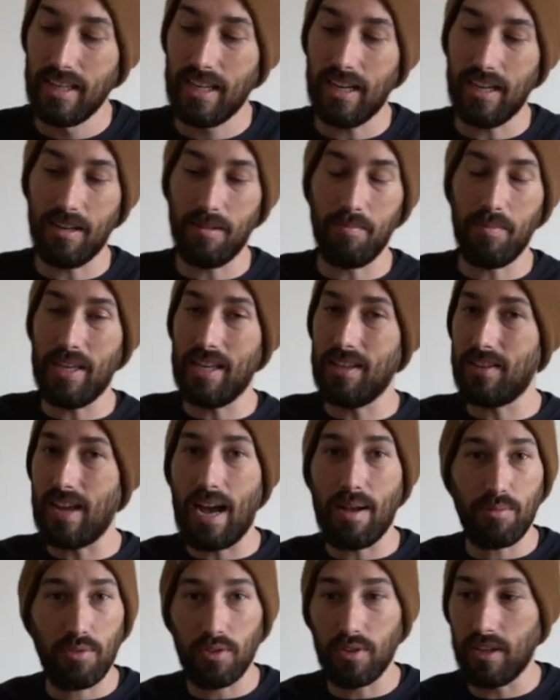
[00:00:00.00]
Um, it's
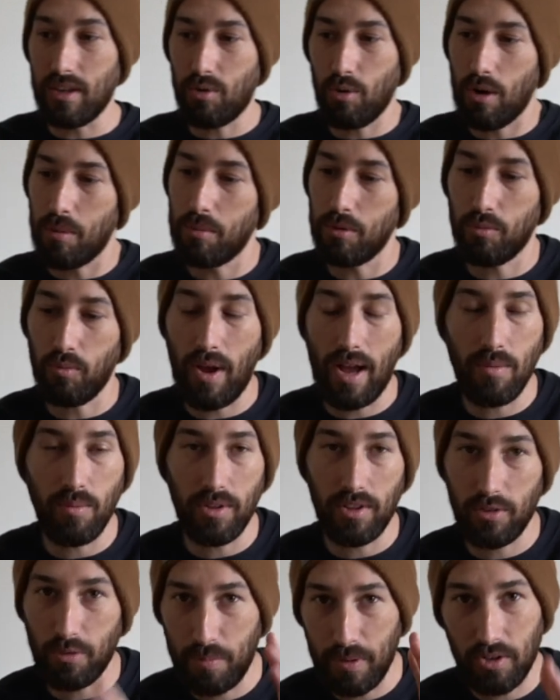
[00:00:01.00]
absolutely incredible to ride
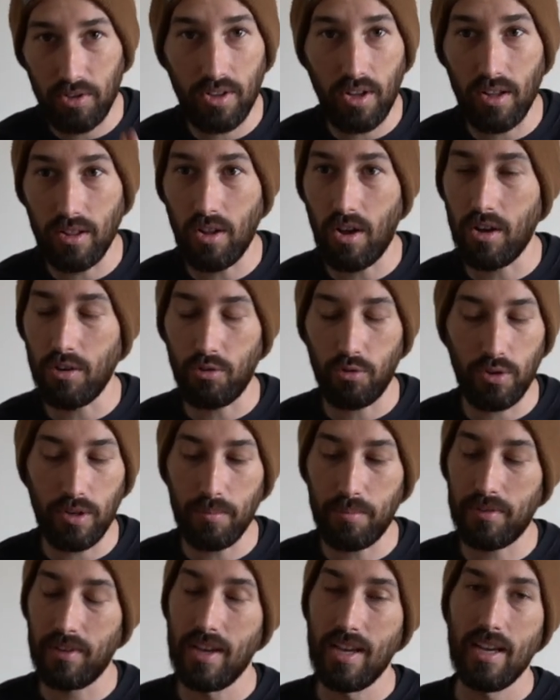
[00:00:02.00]
with, especially on long
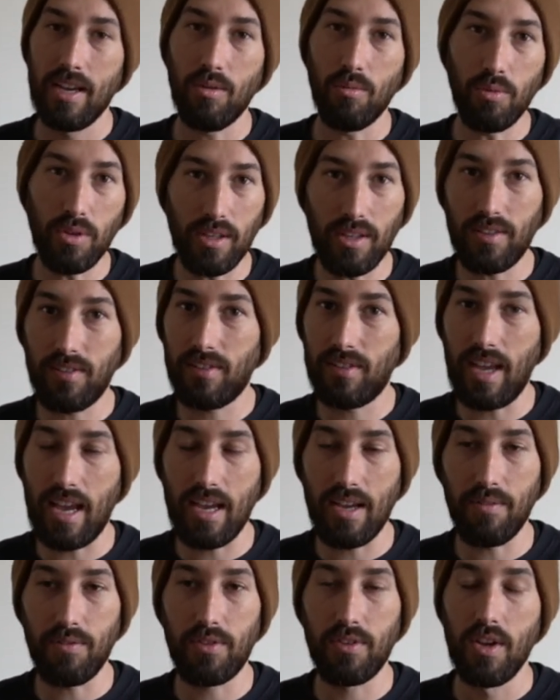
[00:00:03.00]
trips. Really
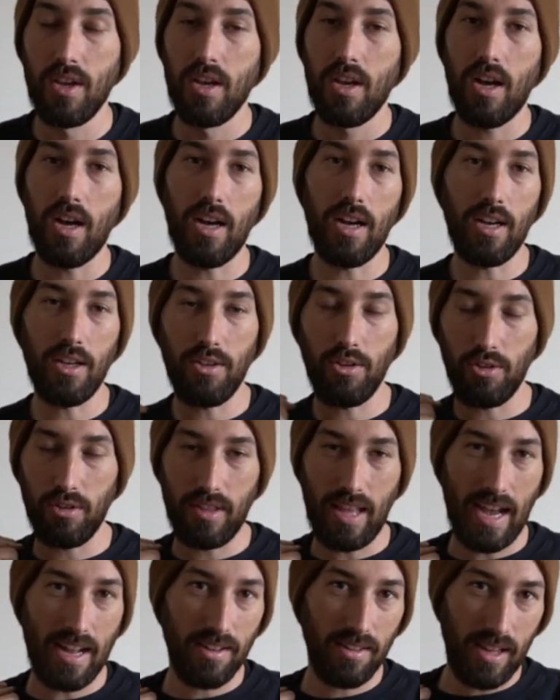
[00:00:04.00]
saves uh,
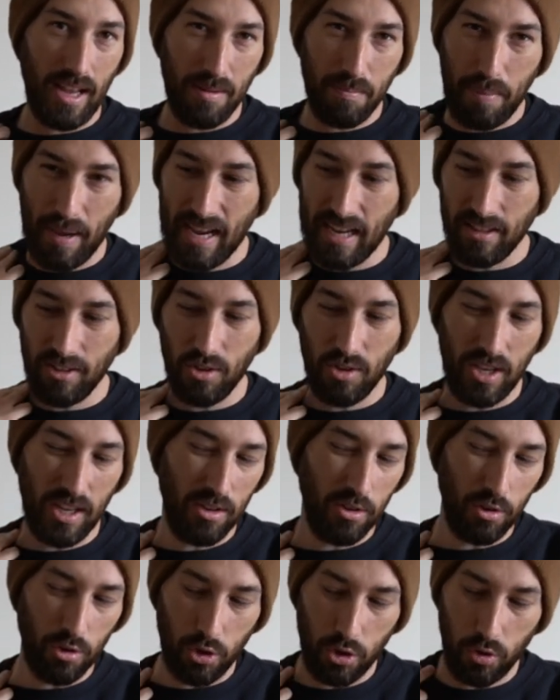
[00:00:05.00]
that that pain that you get
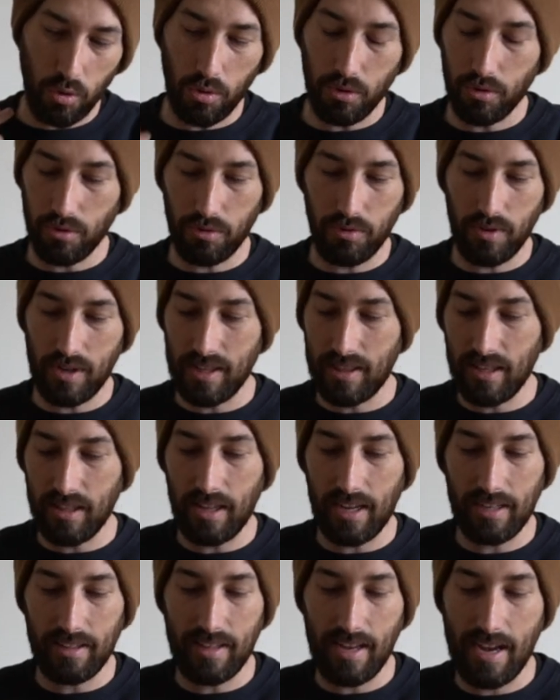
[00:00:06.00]
in your shoulders or anything
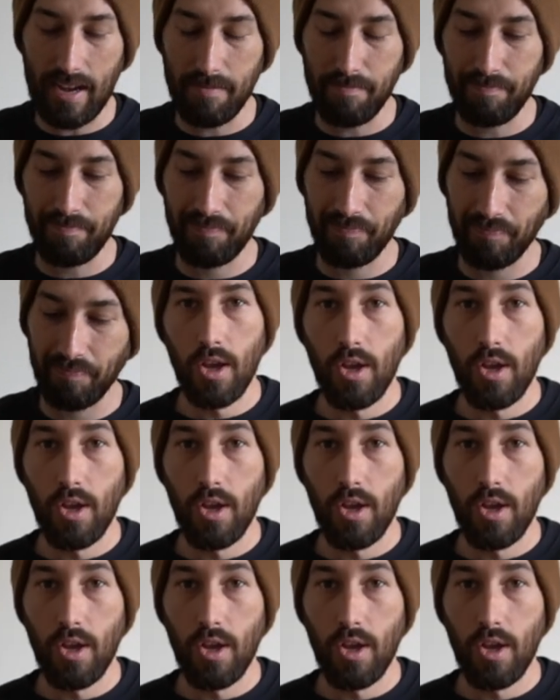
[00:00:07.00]
like that.